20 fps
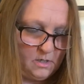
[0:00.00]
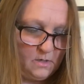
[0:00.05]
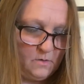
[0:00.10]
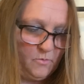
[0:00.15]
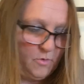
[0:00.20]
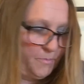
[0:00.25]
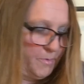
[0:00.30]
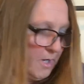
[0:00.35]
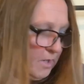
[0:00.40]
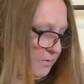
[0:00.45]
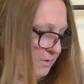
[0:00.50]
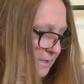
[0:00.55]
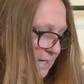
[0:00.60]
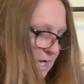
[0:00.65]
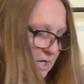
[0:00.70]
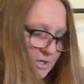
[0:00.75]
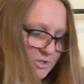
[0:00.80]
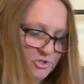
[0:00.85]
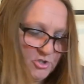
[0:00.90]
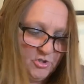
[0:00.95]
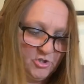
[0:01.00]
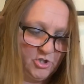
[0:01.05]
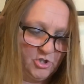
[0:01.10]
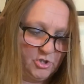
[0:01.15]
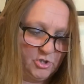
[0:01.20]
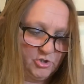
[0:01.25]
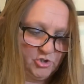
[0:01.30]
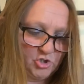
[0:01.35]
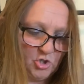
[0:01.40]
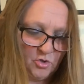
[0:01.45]
We're probably down into
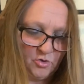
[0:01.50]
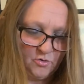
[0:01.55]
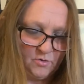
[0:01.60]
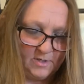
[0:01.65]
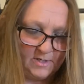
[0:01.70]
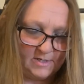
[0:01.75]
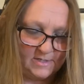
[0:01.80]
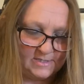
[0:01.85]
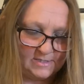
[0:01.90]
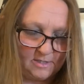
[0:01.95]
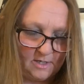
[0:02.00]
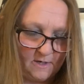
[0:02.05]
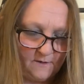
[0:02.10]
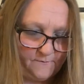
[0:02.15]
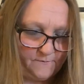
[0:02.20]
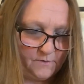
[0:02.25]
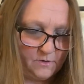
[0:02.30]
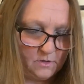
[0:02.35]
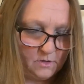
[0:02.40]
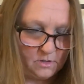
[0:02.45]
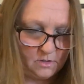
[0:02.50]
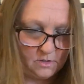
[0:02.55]
the journaling stuff.